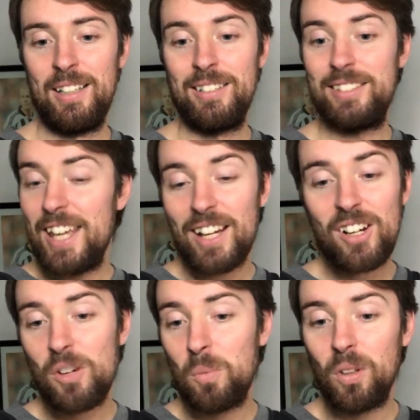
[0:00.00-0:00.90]
Take it
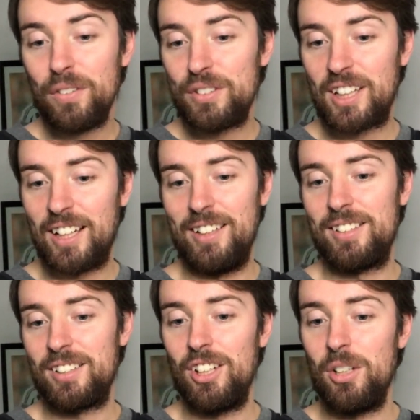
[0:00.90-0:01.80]
on a Wolves side,
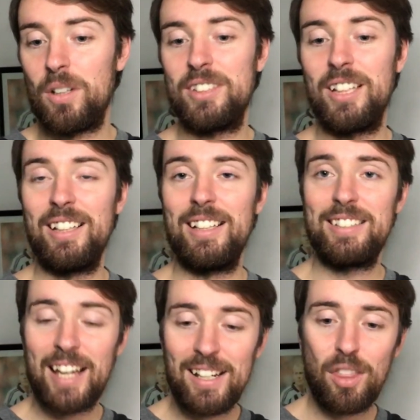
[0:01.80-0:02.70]
who are sitting in
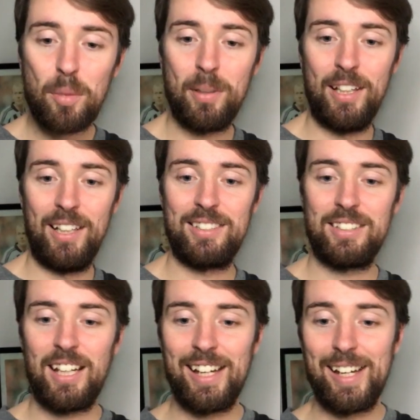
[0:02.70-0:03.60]
10th place.
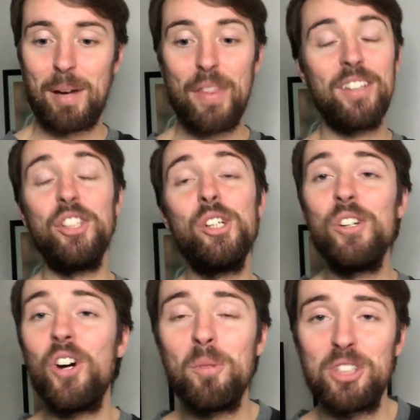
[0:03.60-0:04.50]
I think
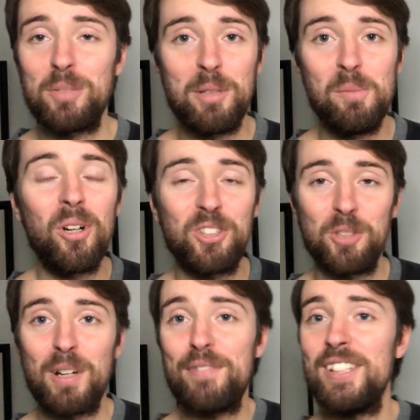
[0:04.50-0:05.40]
Nuno must have been watching
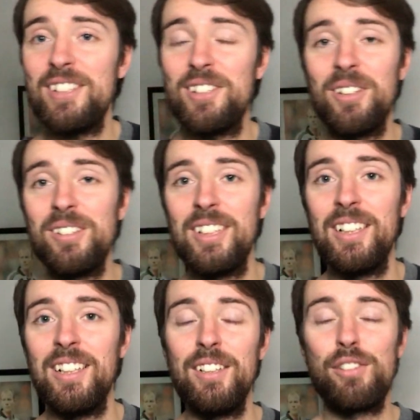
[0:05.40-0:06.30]
my video
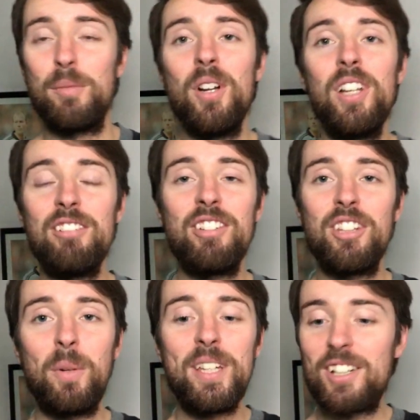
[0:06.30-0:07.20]
from earlier in
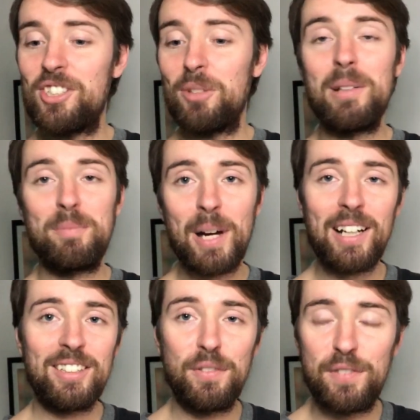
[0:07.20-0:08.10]
the week, because they went
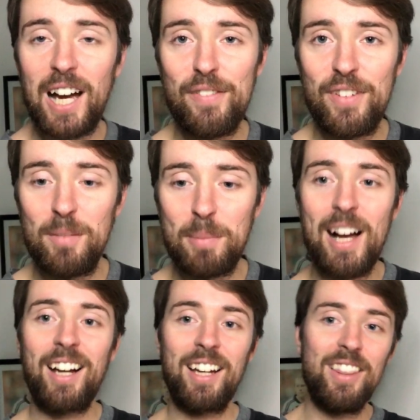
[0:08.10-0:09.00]
back to 5 at the
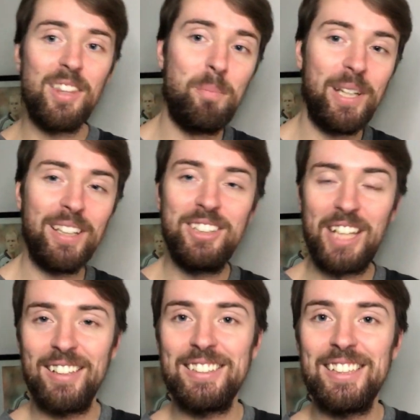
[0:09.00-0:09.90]
back and they beat
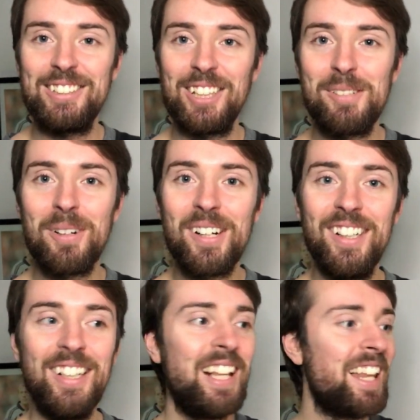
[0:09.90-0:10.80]
Chelsea
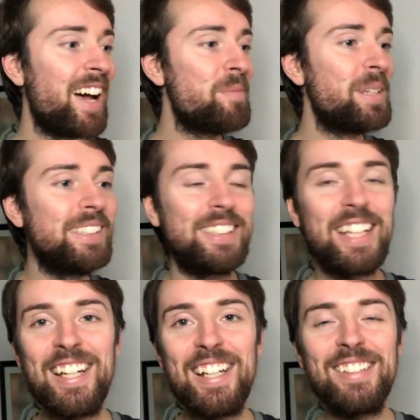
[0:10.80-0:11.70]
2-1. I've been
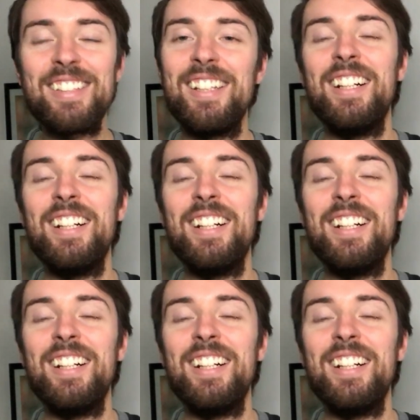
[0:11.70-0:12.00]
saying it.